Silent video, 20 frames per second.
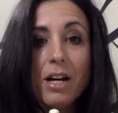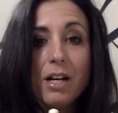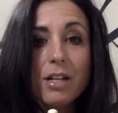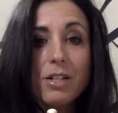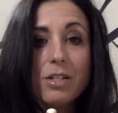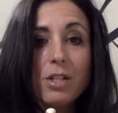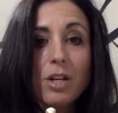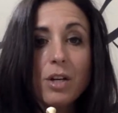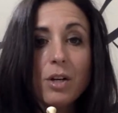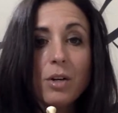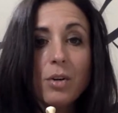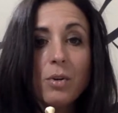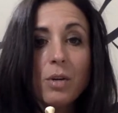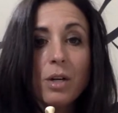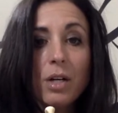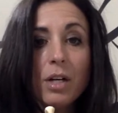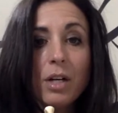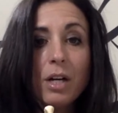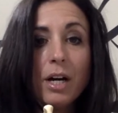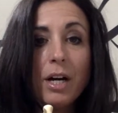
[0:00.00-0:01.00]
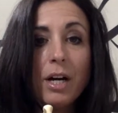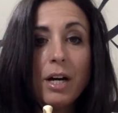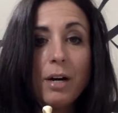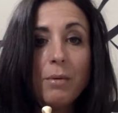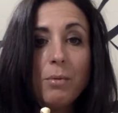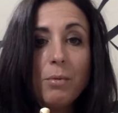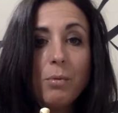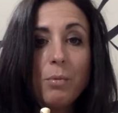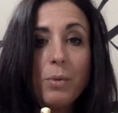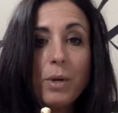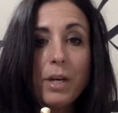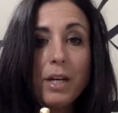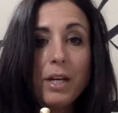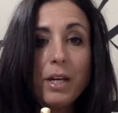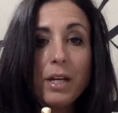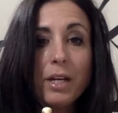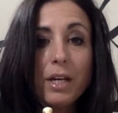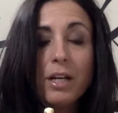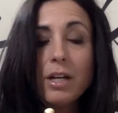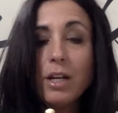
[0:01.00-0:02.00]
So
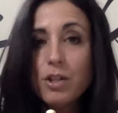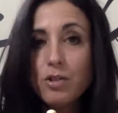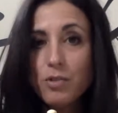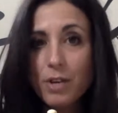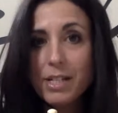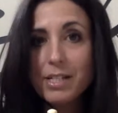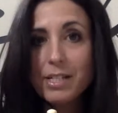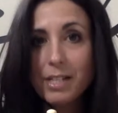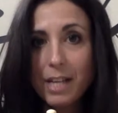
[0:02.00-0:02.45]
we can address